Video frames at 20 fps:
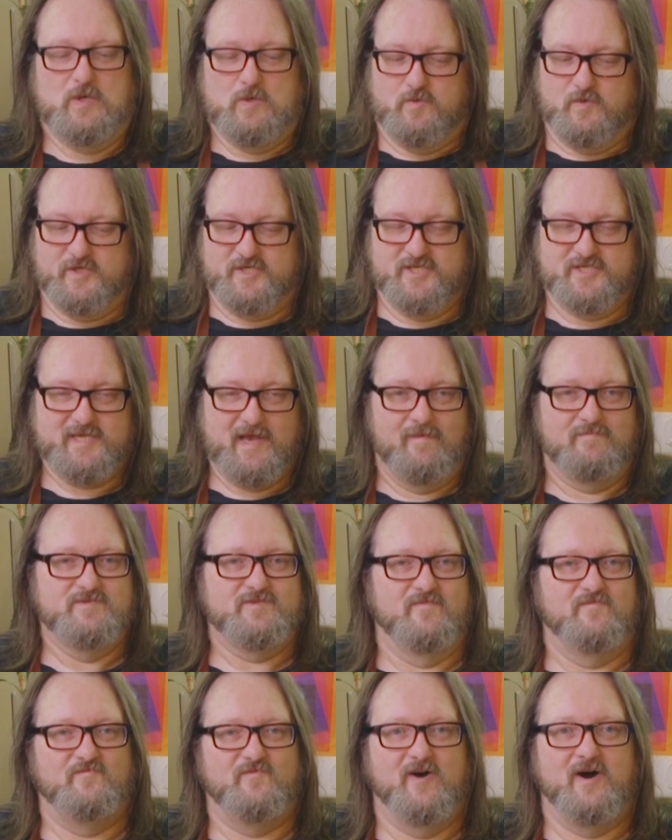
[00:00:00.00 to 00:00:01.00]
We're just having
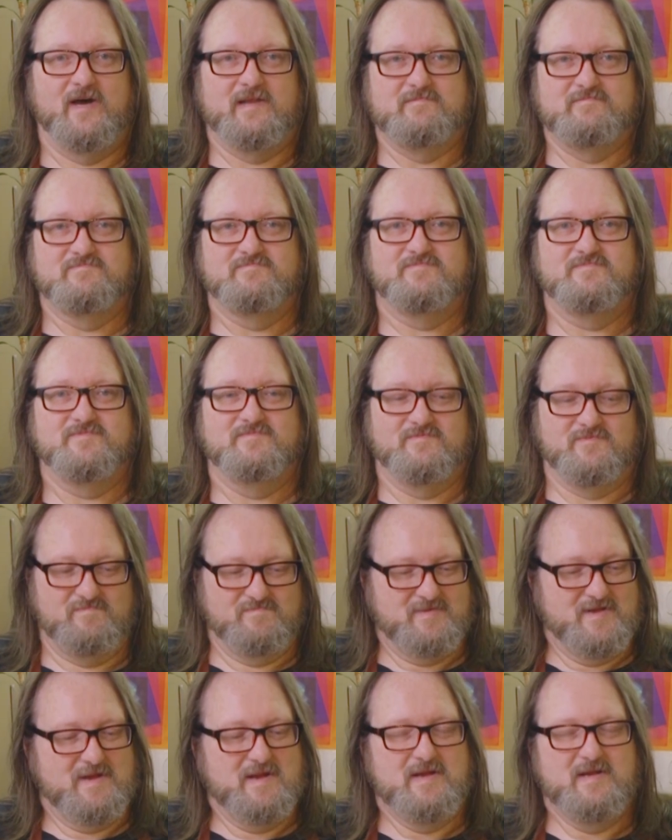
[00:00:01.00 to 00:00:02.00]
some fun
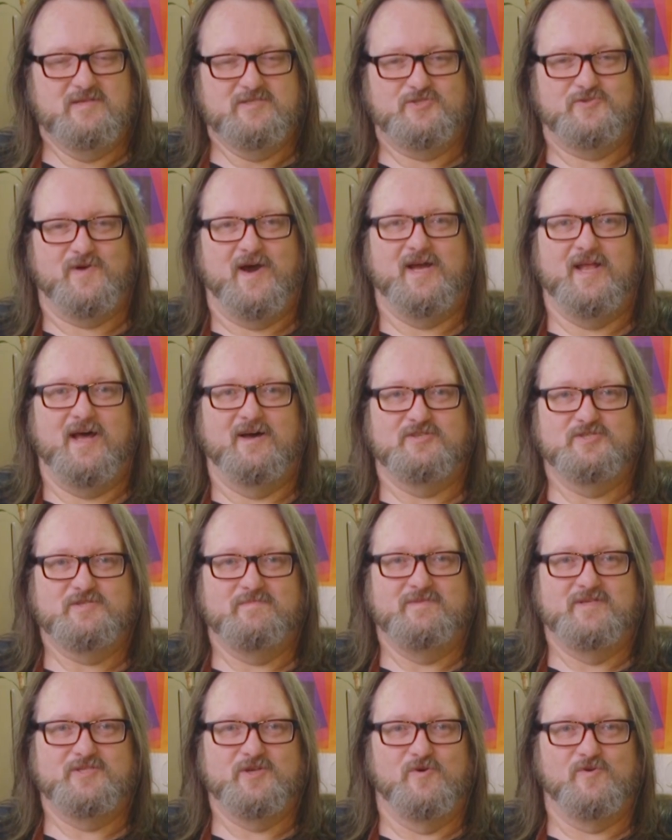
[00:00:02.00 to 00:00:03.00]
trying out
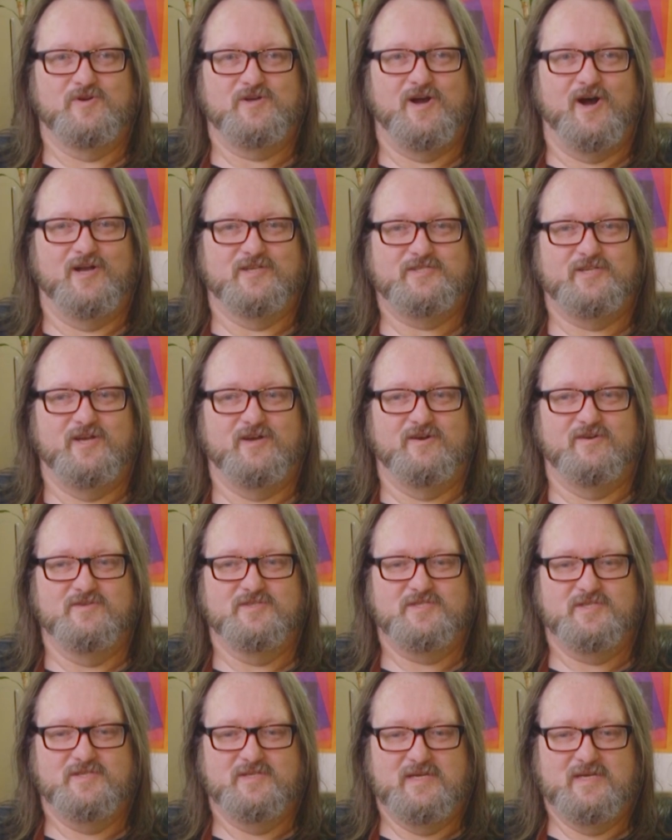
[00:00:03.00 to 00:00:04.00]
some of these old
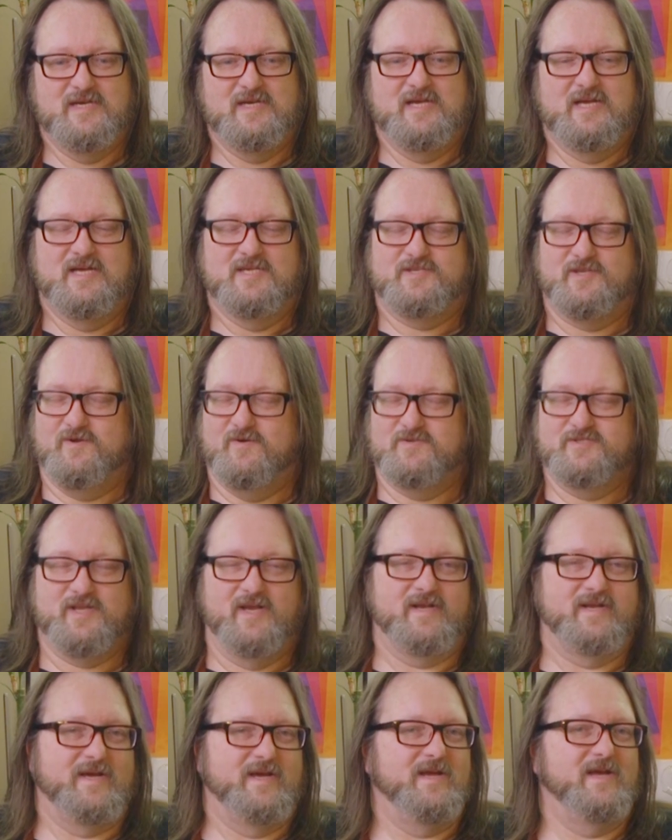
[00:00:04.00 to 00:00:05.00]
cocktails. So don't
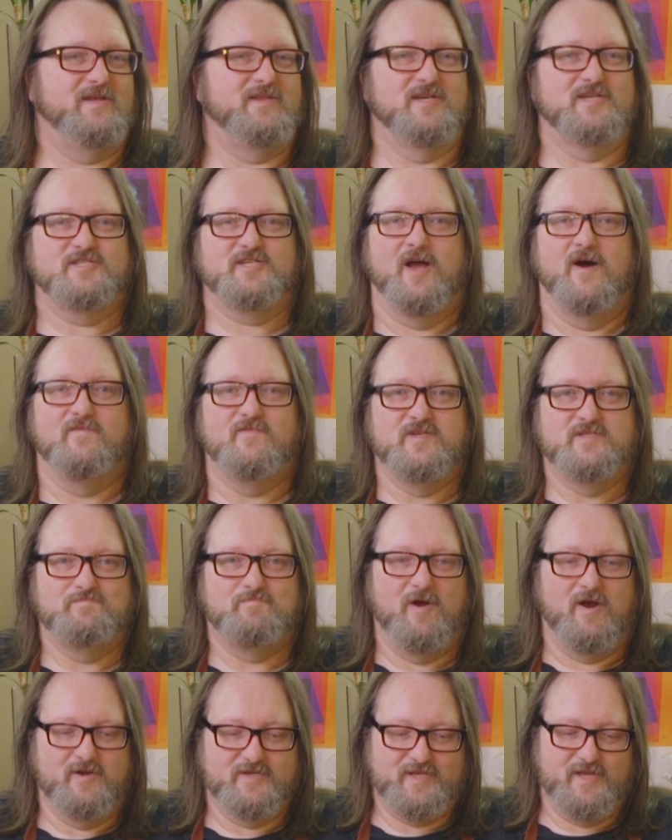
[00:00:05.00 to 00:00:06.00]
take any of this stuff as
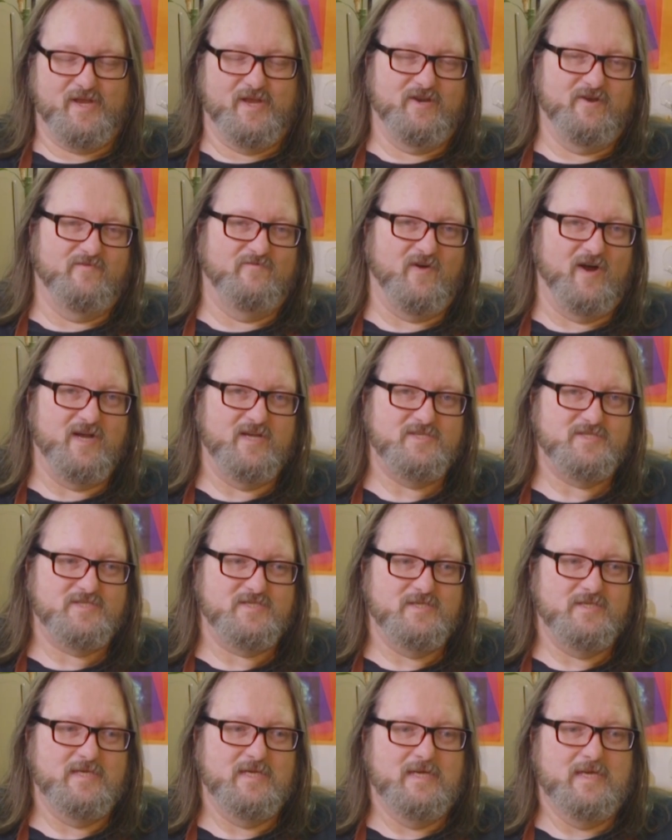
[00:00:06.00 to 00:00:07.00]
bartending
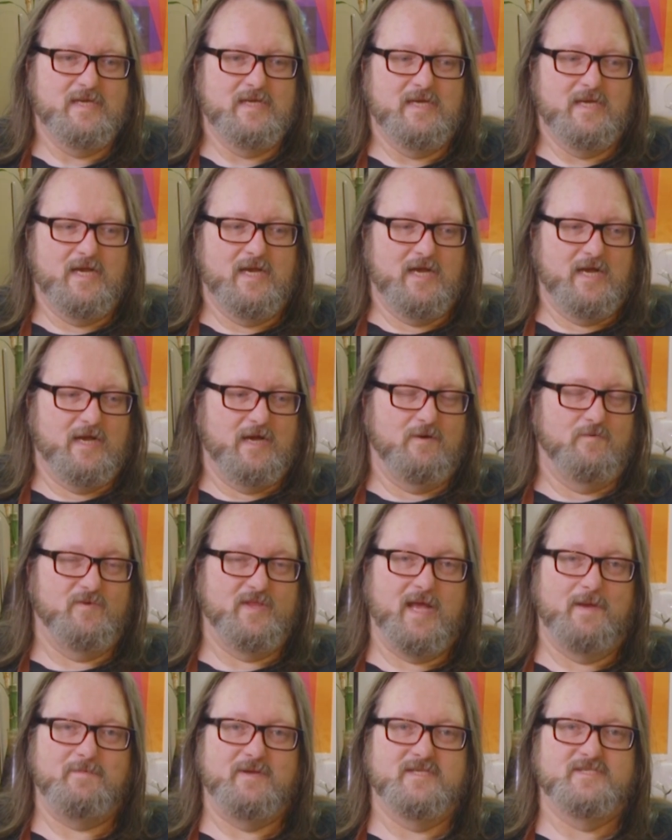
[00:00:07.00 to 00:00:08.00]
advice.
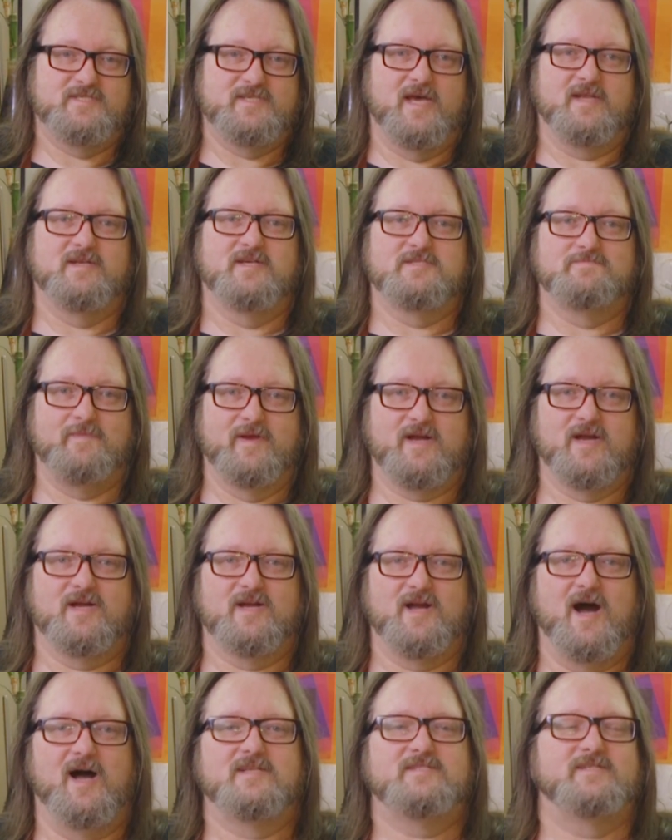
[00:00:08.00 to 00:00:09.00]
With that being said, let's make a
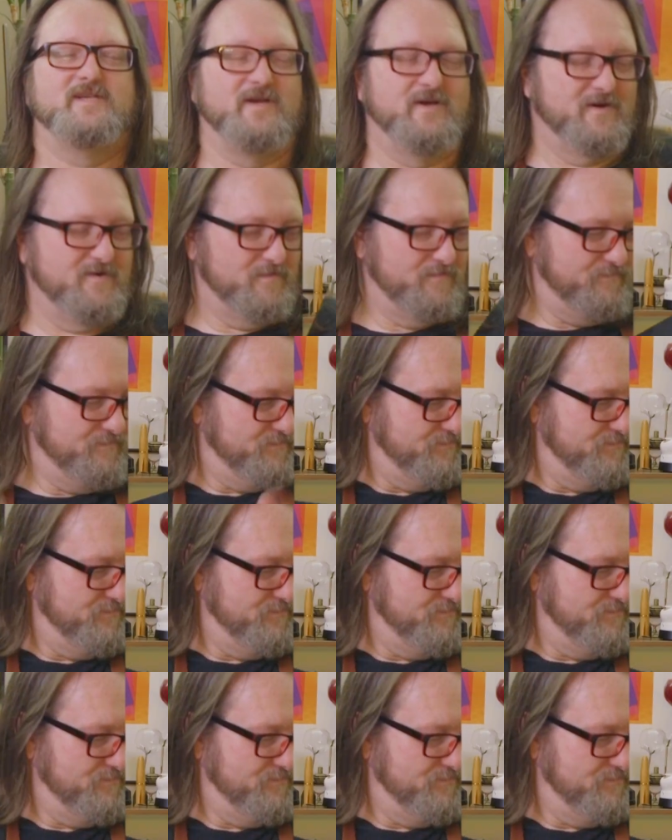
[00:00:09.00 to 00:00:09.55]
cocktail.